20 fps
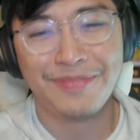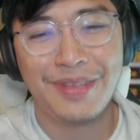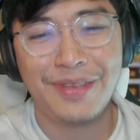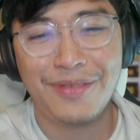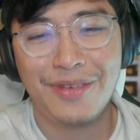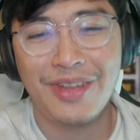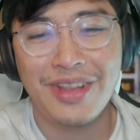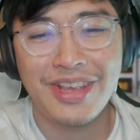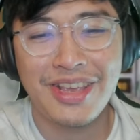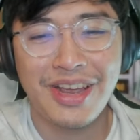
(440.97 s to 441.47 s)

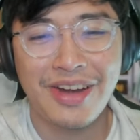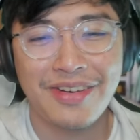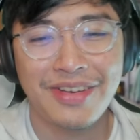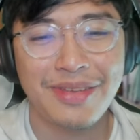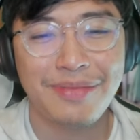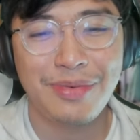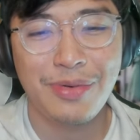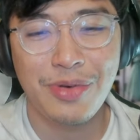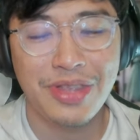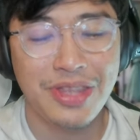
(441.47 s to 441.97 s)
Only Carrie
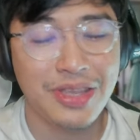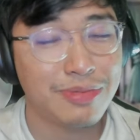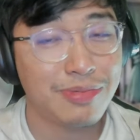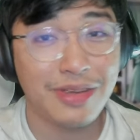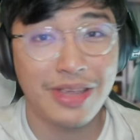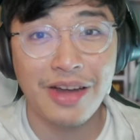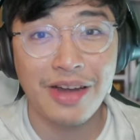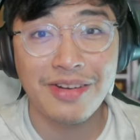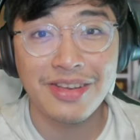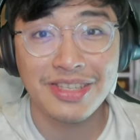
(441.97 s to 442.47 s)
can be with us, but
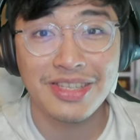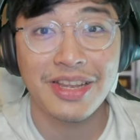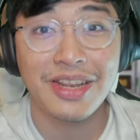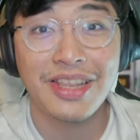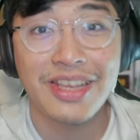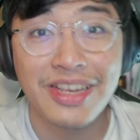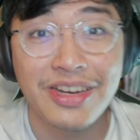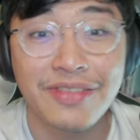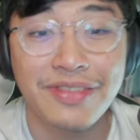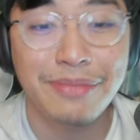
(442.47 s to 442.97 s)
Carrie is the
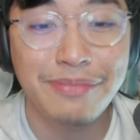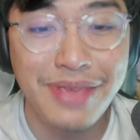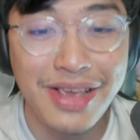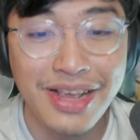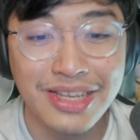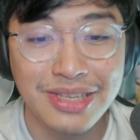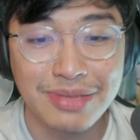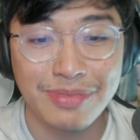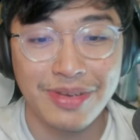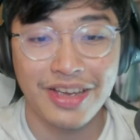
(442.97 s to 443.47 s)
leader of the
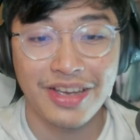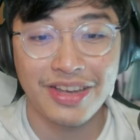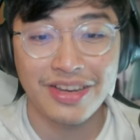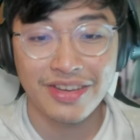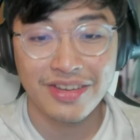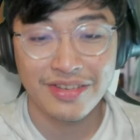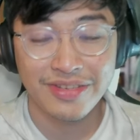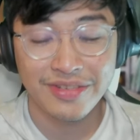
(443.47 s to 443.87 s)
mix, man.